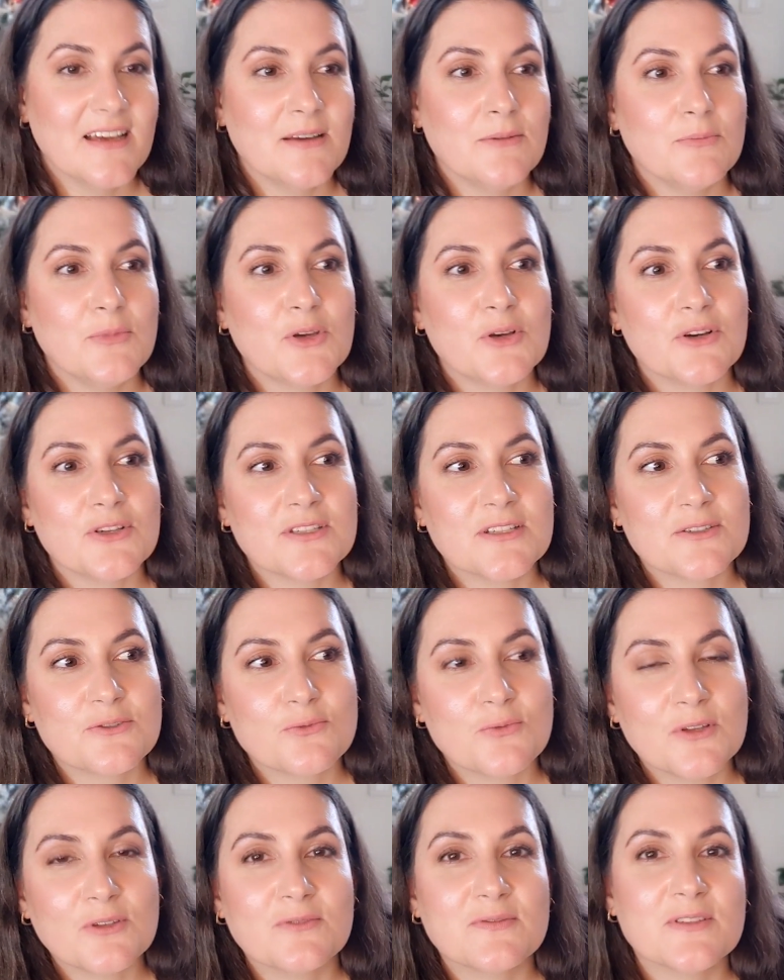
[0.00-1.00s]
because it's
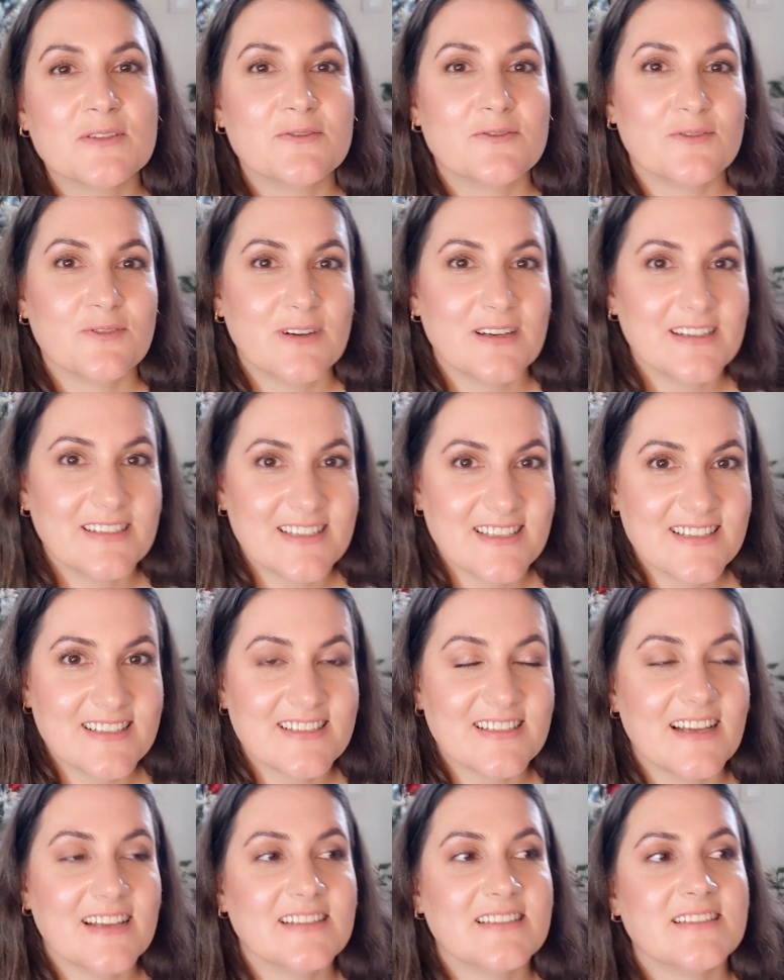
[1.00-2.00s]
one of the
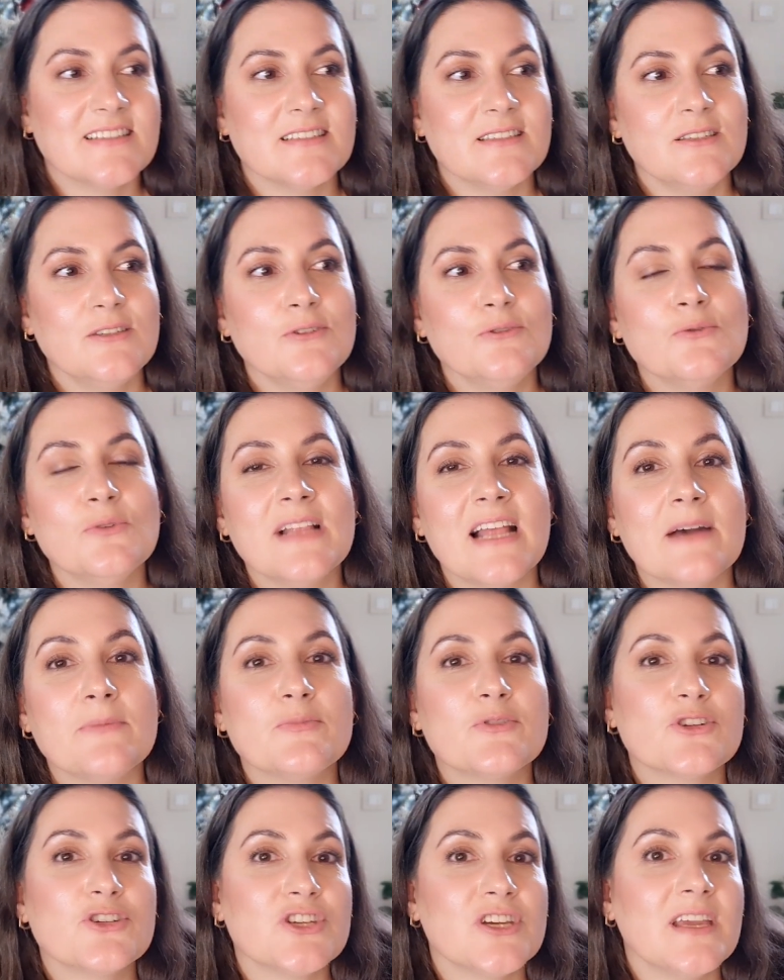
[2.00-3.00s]
fragrances that you will
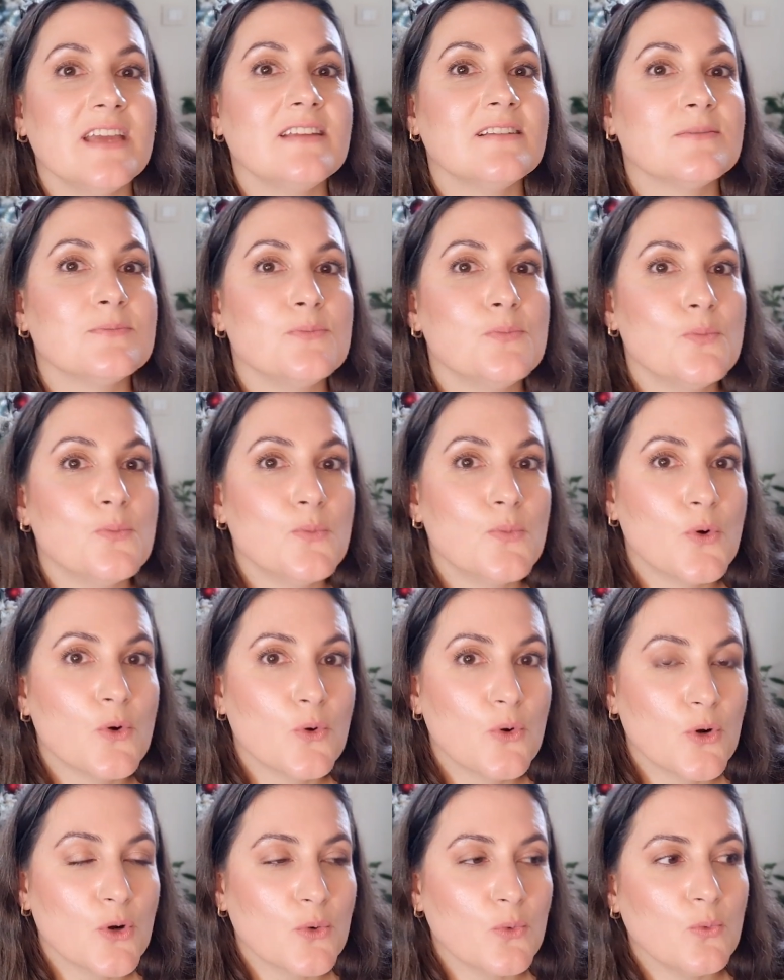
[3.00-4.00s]
appreciate
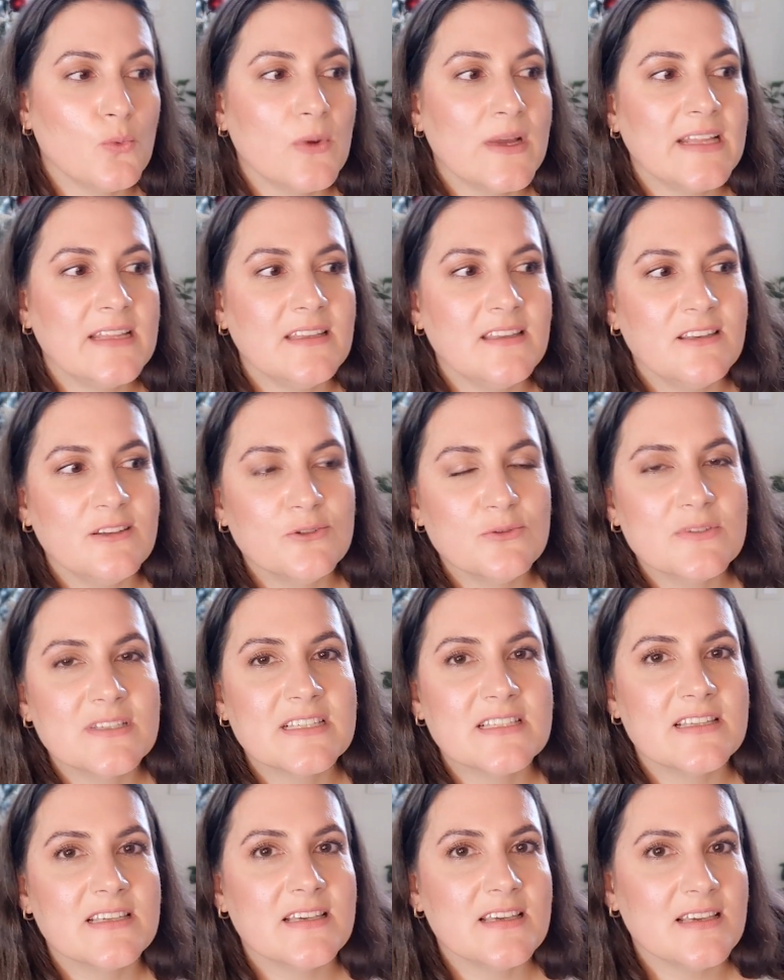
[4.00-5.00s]
more when you
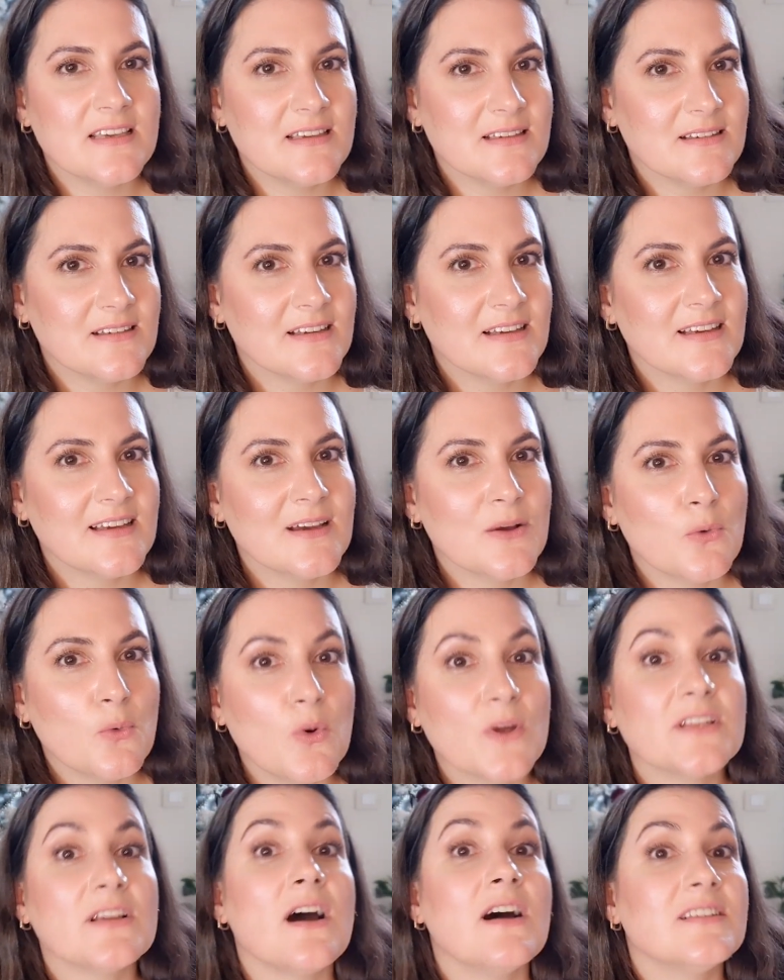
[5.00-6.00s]
see
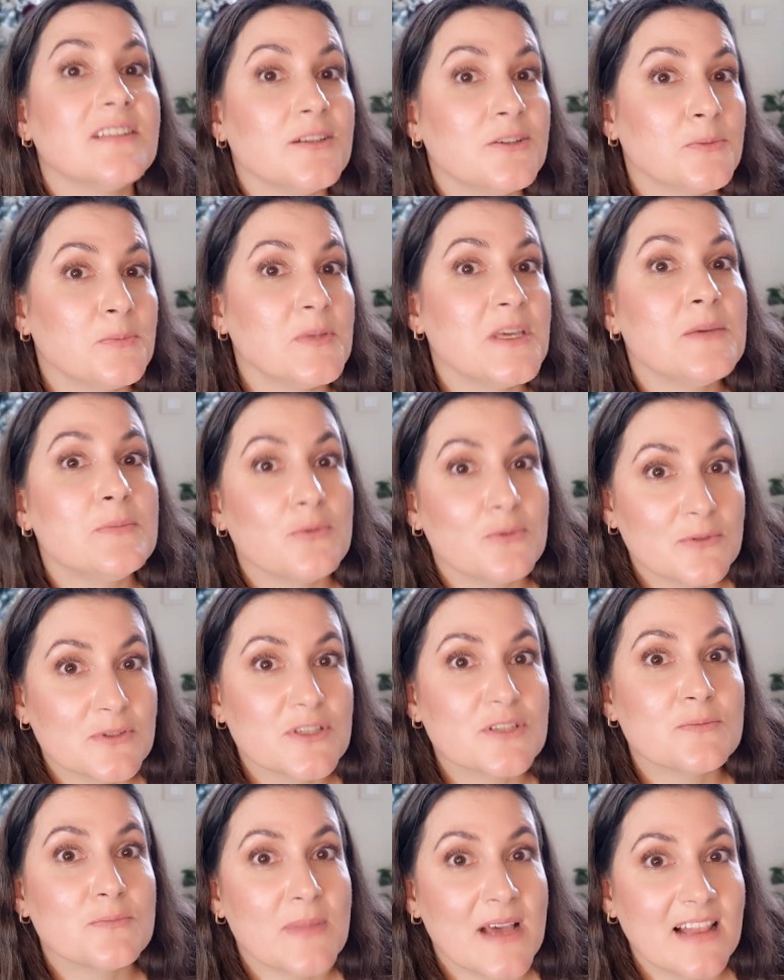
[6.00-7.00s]
what other people
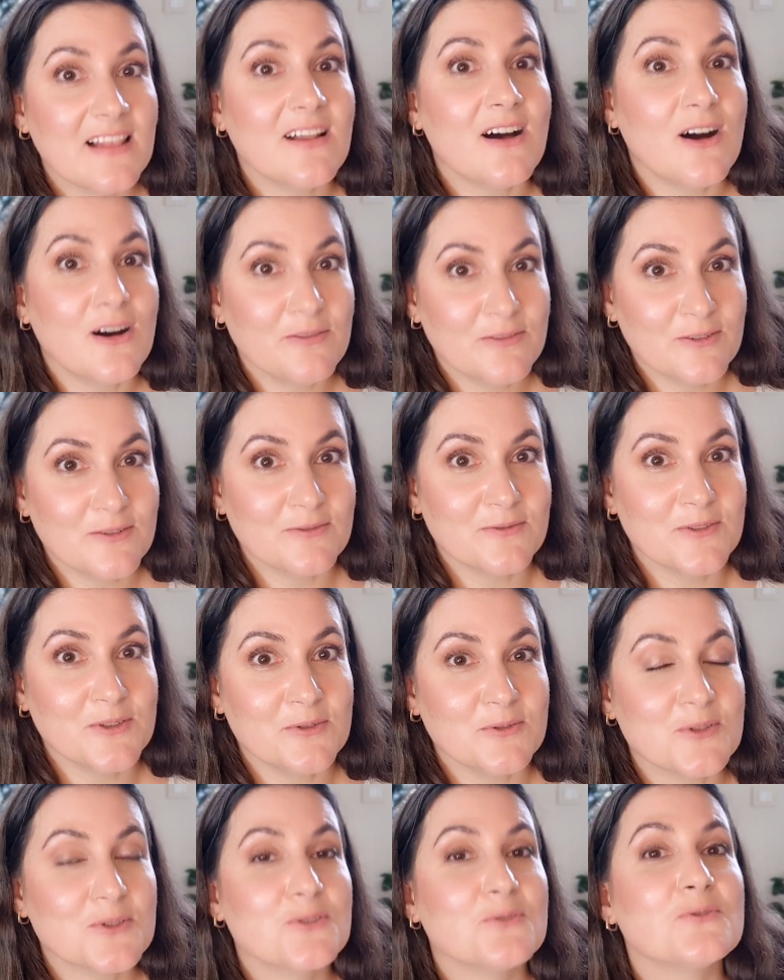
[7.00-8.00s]
smell off of
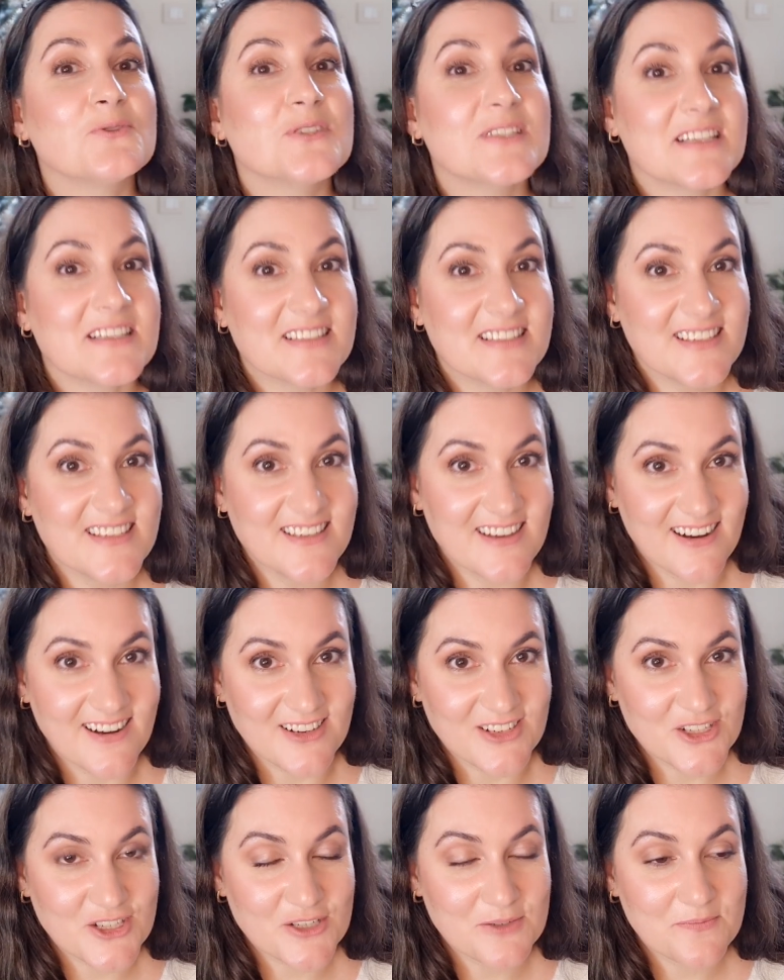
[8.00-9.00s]
you, so the
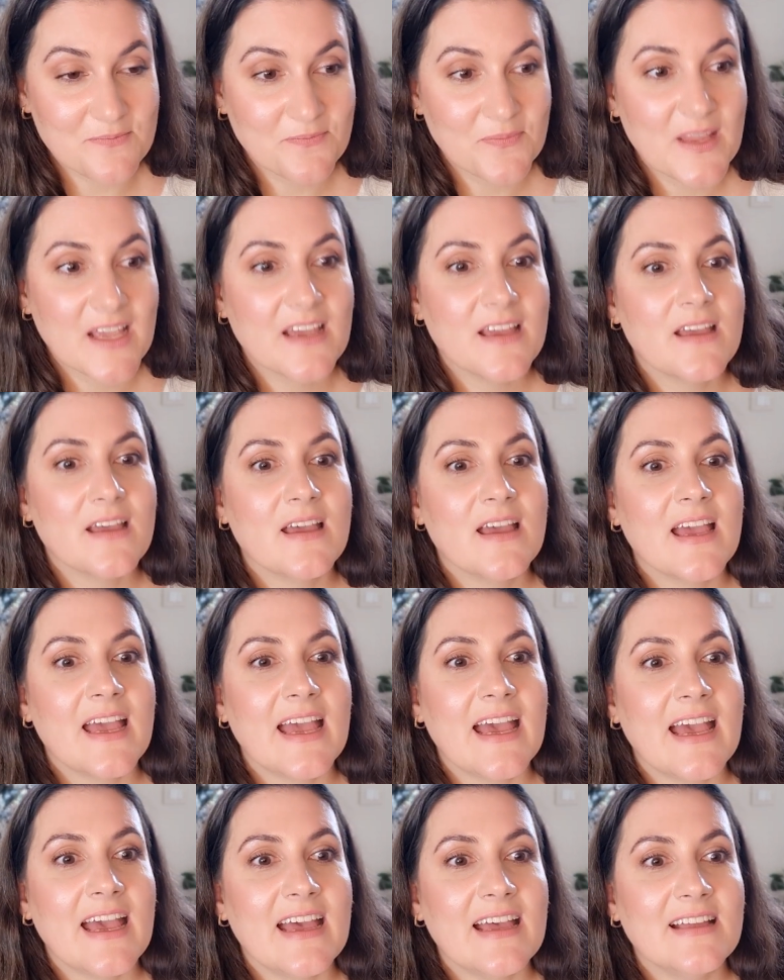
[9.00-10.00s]
sillage.
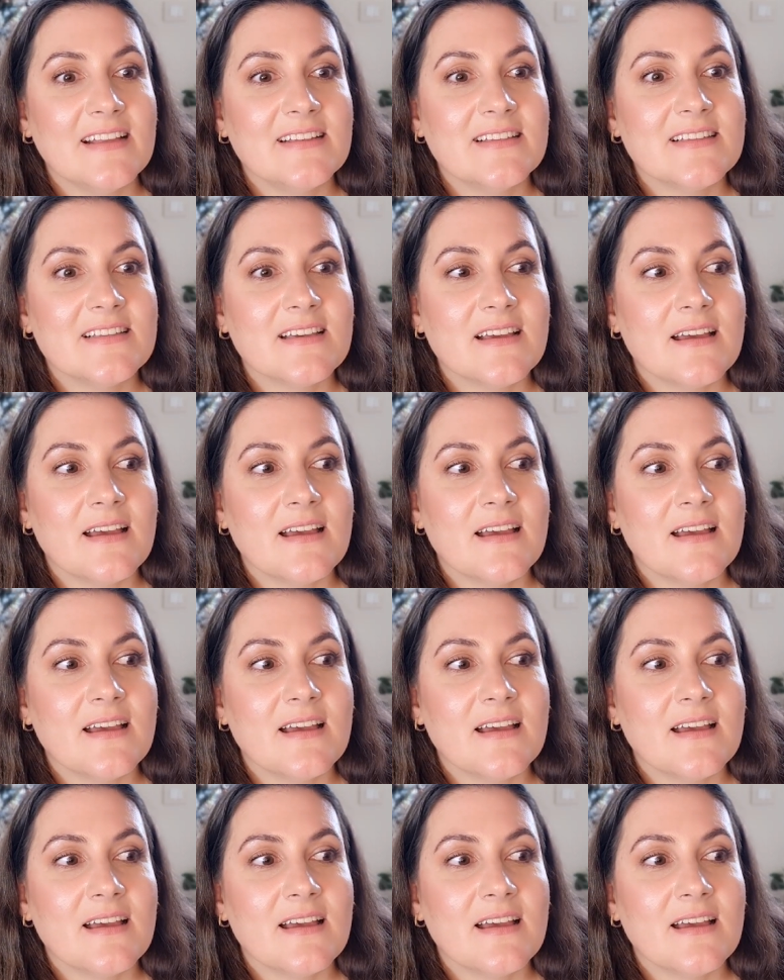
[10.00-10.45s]
And